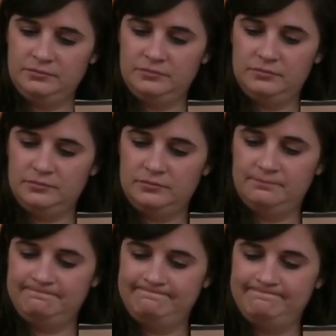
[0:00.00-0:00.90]

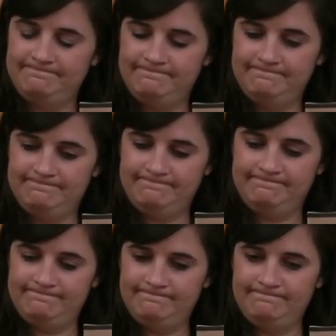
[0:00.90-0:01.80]

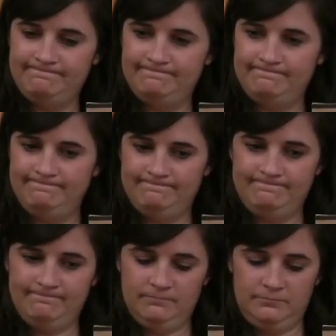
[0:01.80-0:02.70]

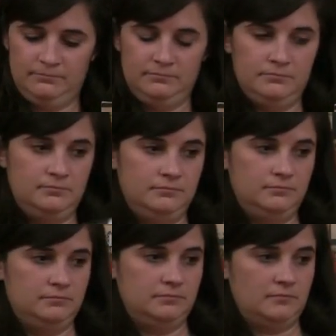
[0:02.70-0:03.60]

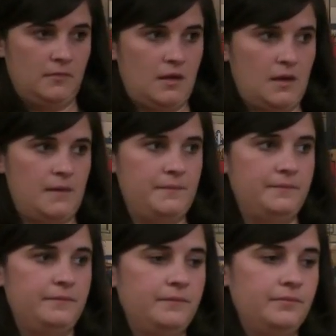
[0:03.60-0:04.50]

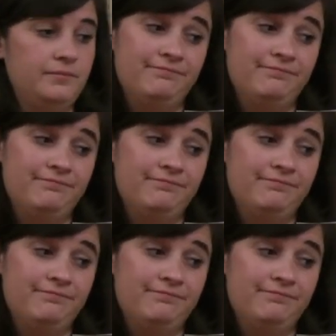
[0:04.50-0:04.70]
(not speaking)